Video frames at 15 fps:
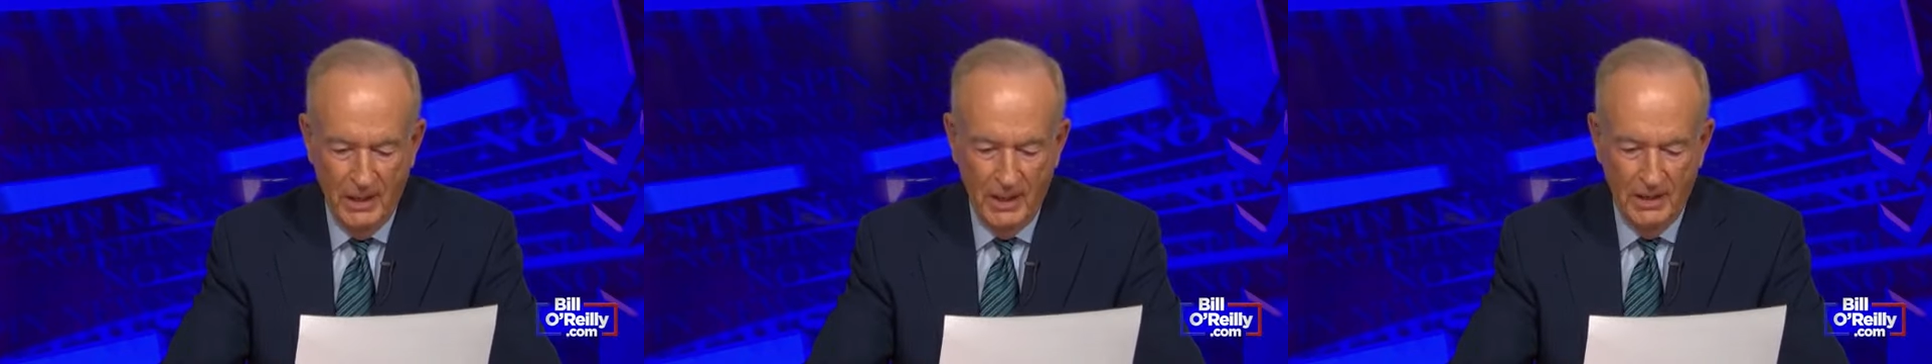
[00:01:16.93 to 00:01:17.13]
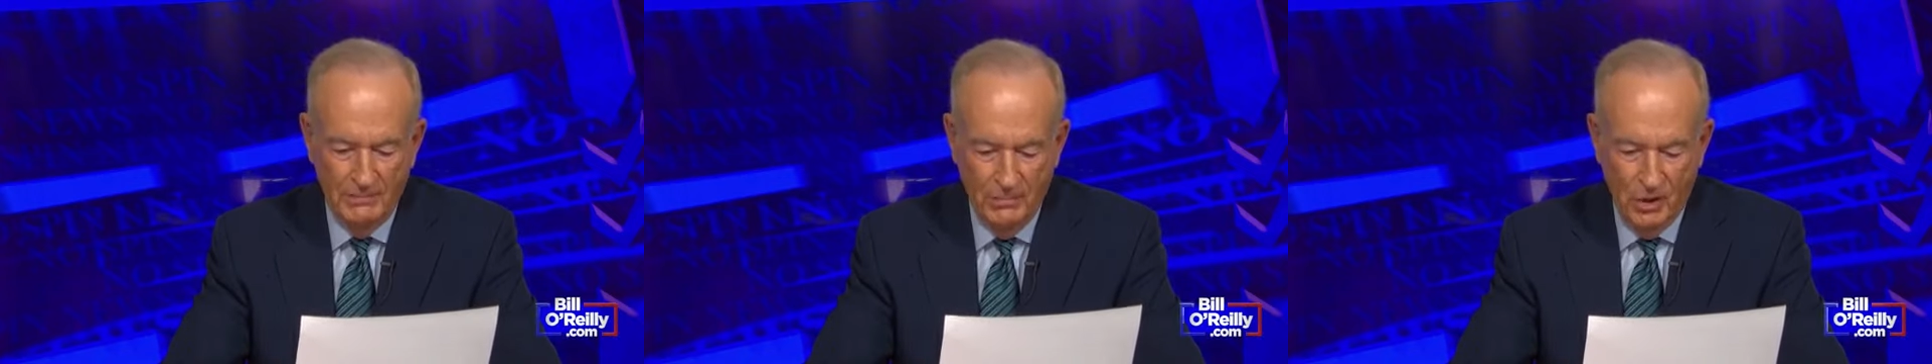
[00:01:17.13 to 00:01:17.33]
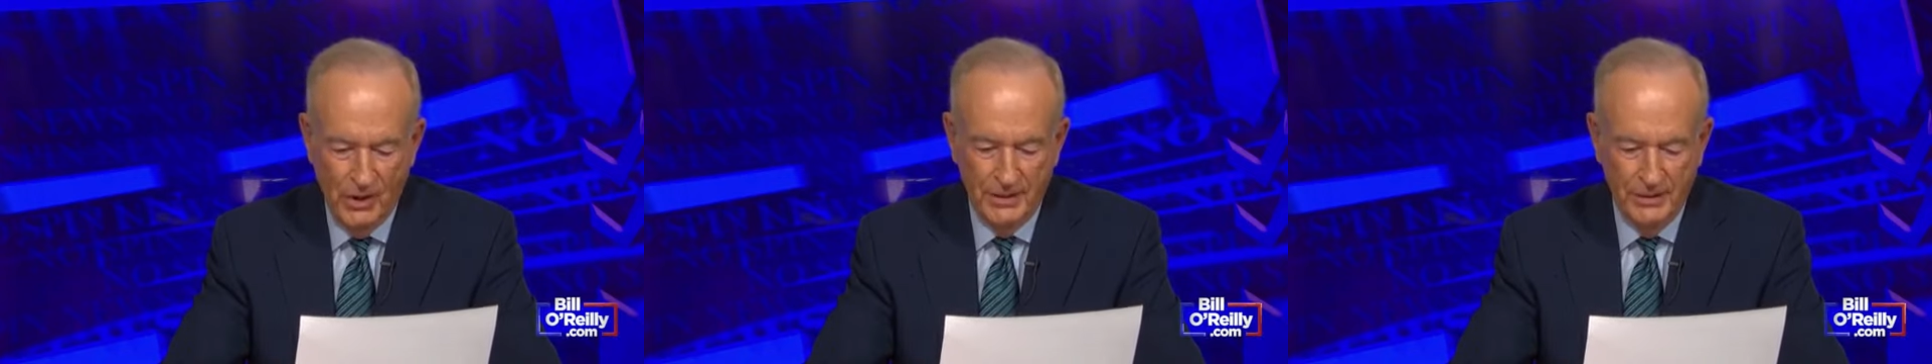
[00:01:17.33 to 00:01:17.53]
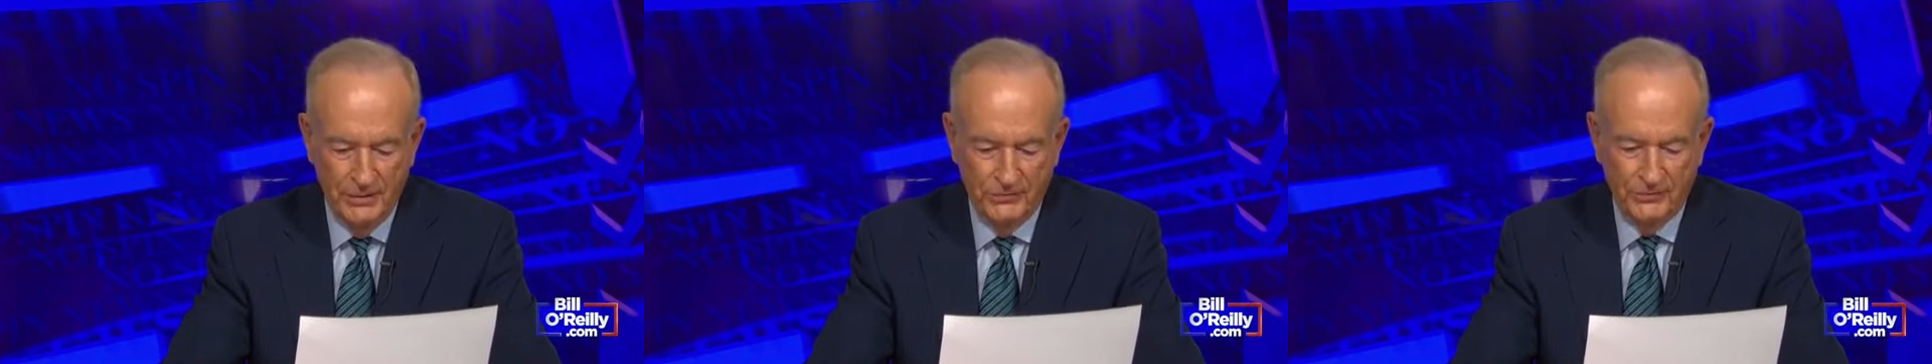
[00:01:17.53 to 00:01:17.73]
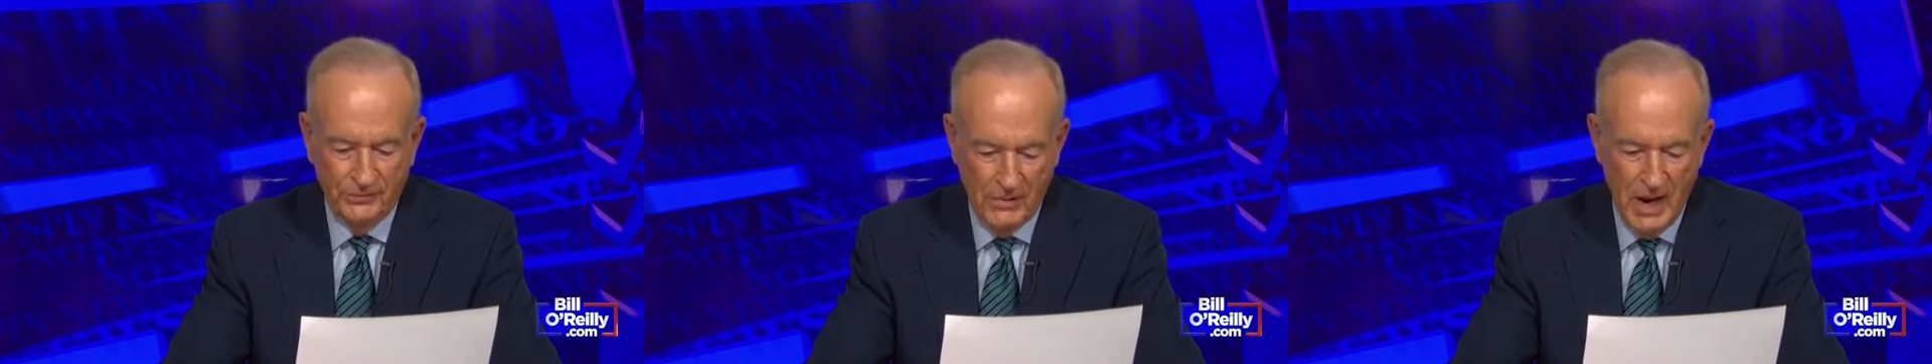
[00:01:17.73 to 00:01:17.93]
and Martin
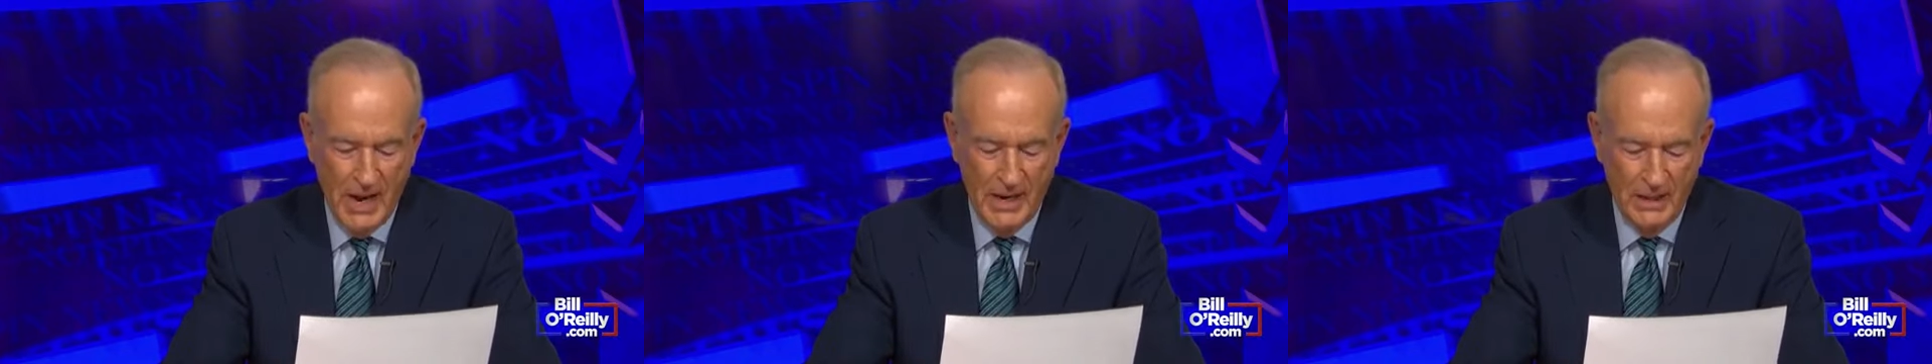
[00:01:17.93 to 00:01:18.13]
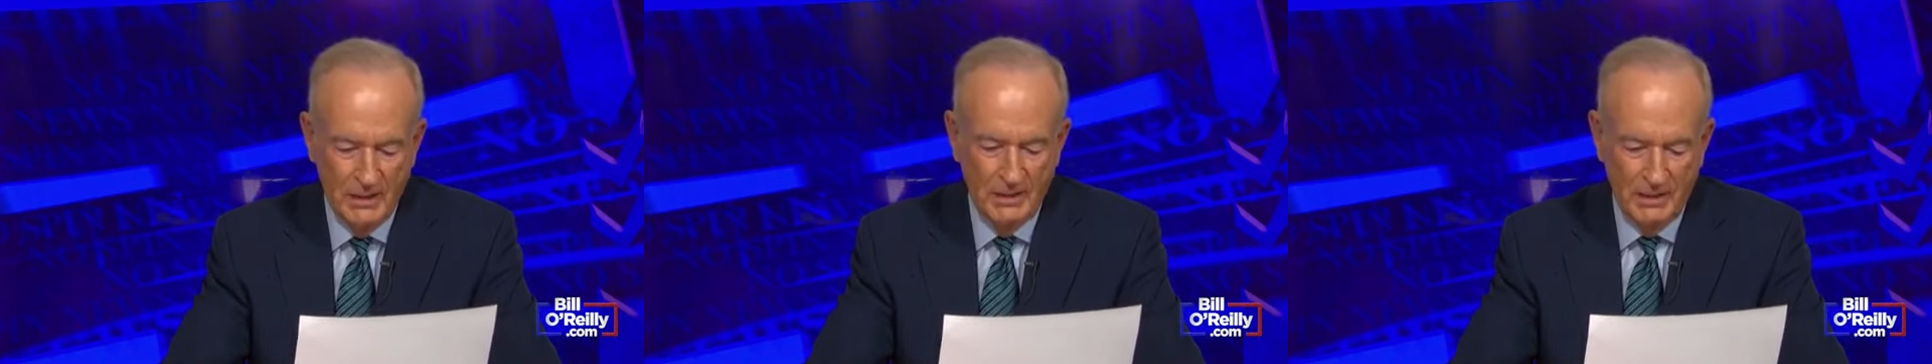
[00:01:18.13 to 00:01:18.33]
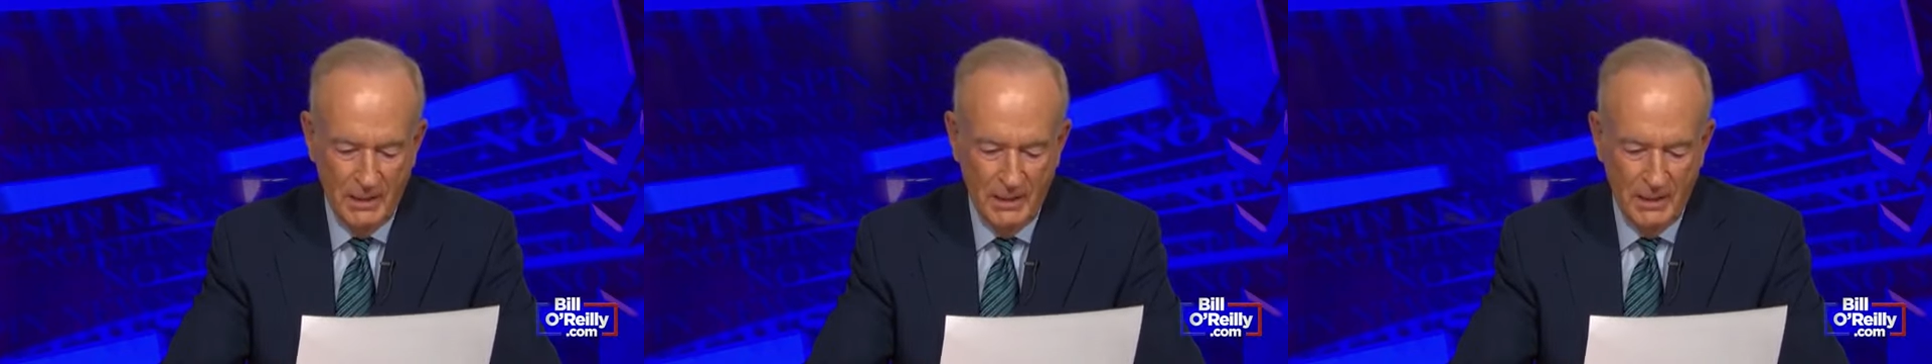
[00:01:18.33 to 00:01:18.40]
Estrada in